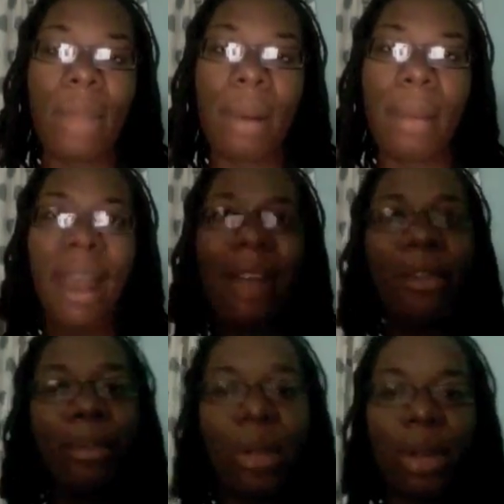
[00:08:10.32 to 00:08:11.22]

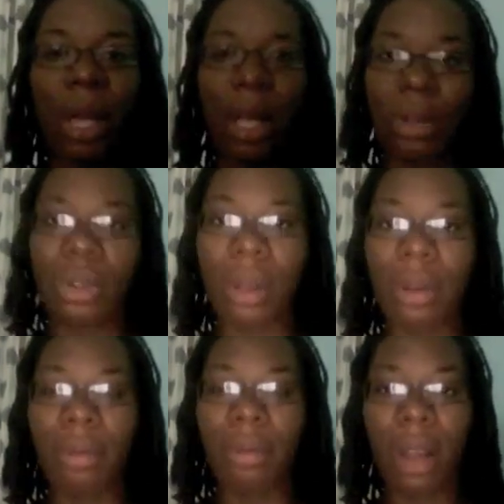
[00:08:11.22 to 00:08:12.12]
bathroom, like the
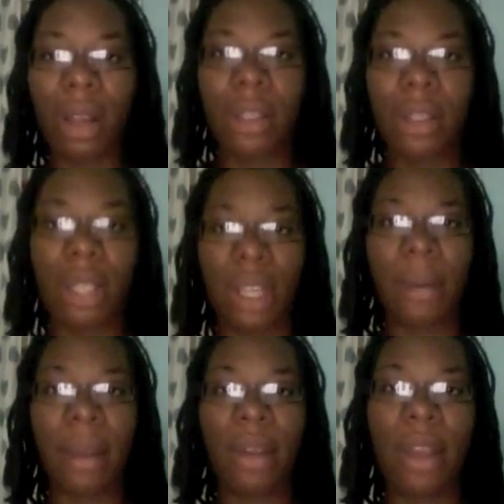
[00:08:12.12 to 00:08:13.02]
rugs you
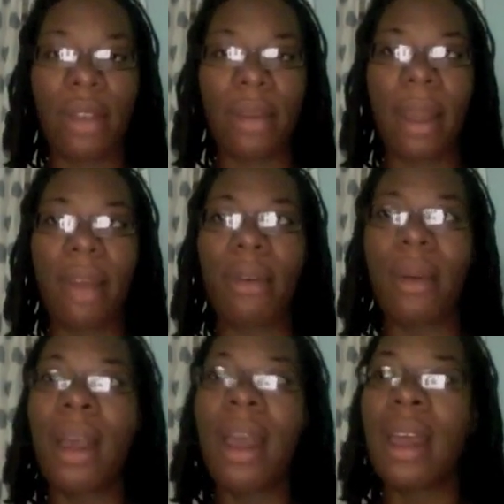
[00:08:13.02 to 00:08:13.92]
have in your bathroom.
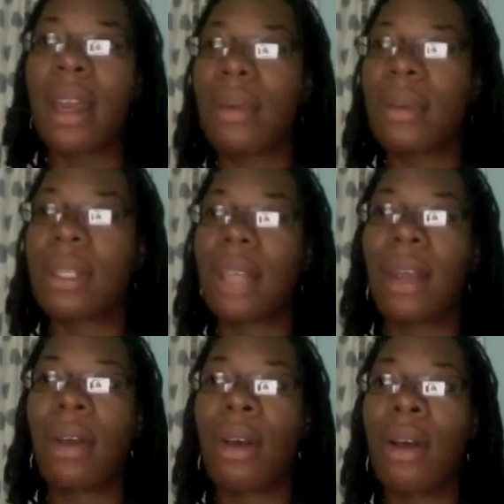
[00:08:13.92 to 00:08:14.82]
And I was just like,
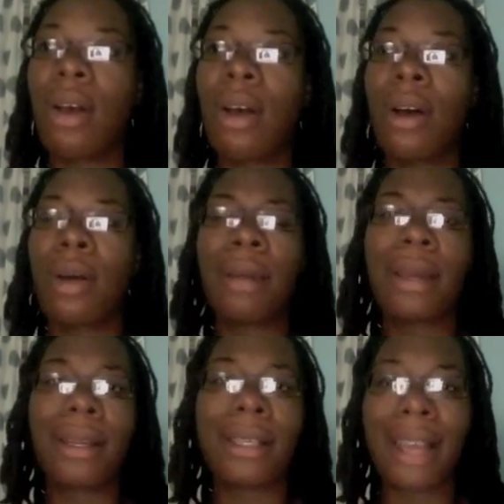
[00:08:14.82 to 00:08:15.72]
oh my
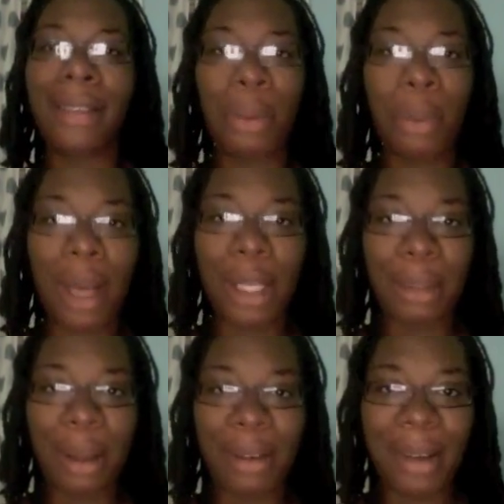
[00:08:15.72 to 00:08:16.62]
goodness, I have to wash
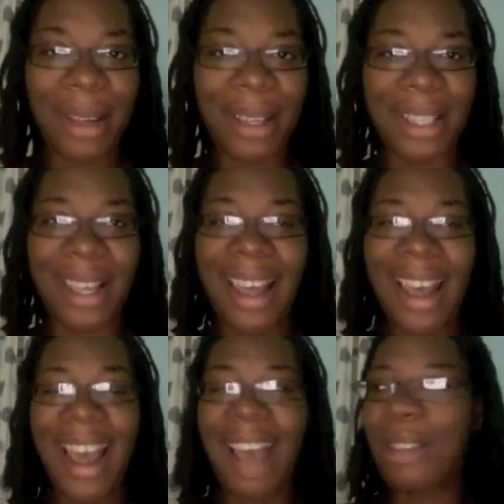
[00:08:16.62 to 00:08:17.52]
my rugs.
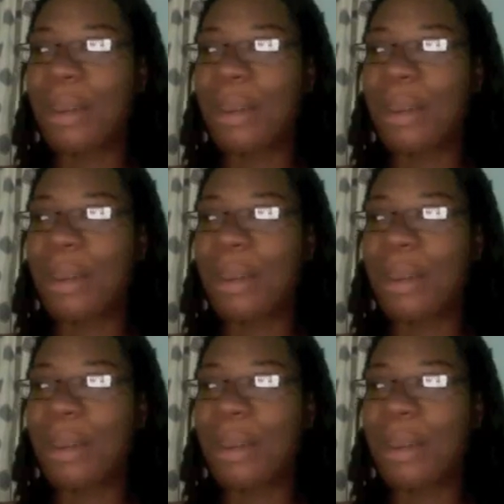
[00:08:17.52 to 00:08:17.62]
At